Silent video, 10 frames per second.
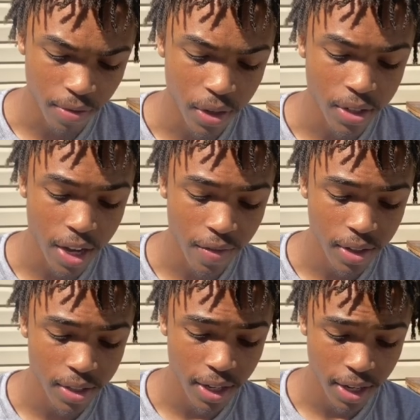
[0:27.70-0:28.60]
7, it
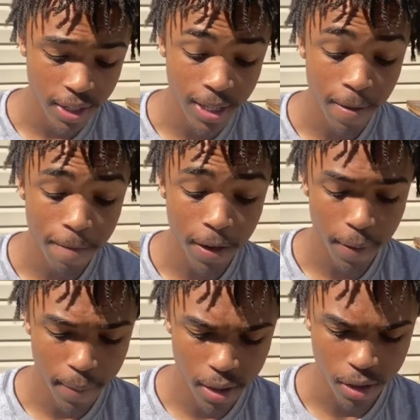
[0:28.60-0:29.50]
says, some fell
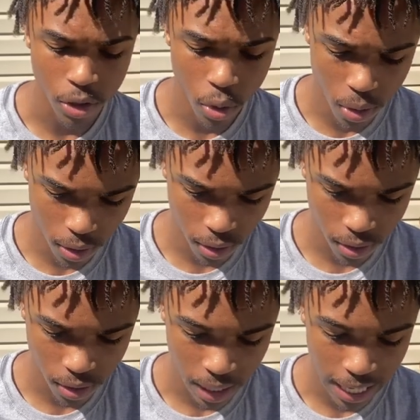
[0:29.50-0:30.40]
among
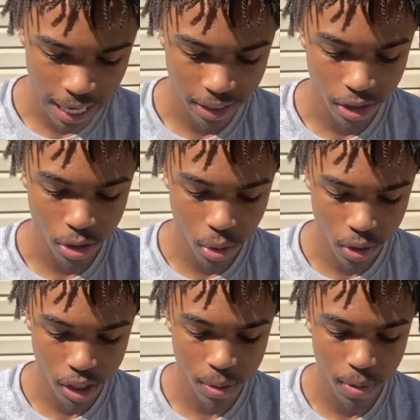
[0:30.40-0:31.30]
thorns, and the
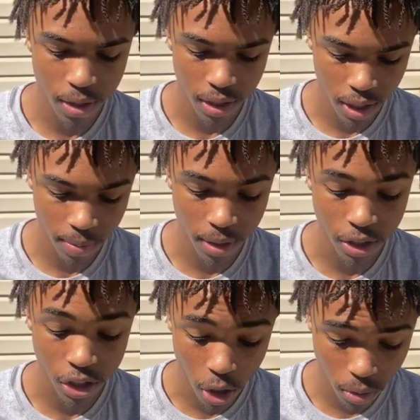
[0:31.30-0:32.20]
thorns sprung up and
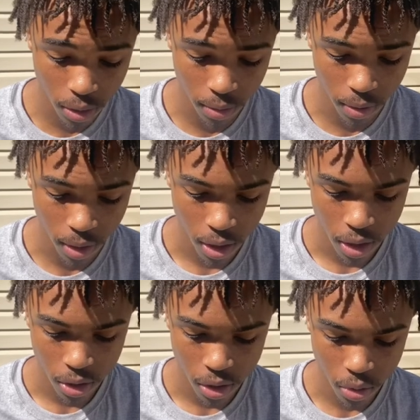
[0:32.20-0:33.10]
choked them.
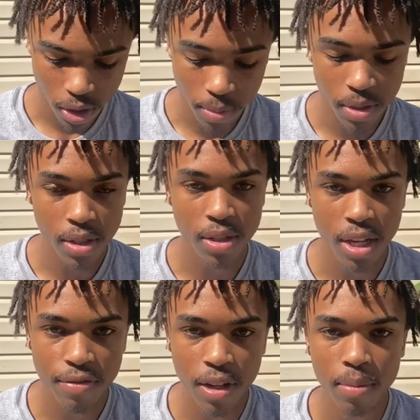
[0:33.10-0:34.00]
So some seeds,
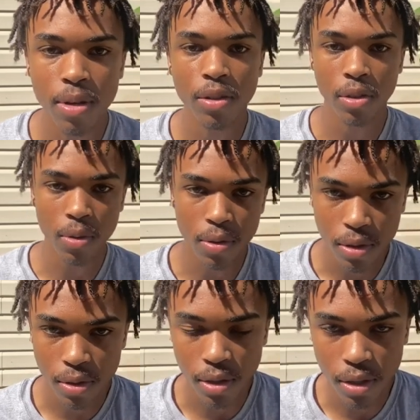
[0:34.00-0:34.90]
they fell among
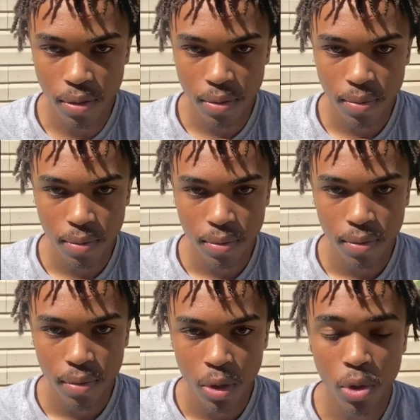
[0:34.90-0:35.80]
thorns, you know?
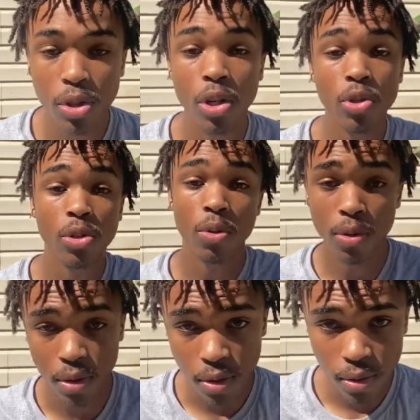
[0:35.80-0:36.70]
What's those
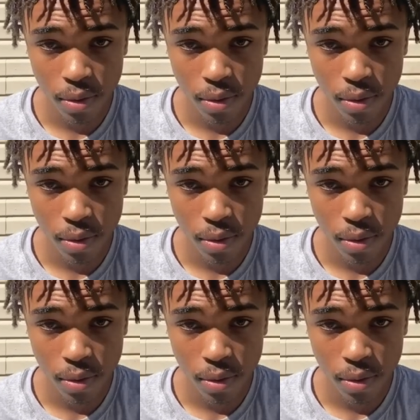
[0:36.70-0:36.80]
thorns?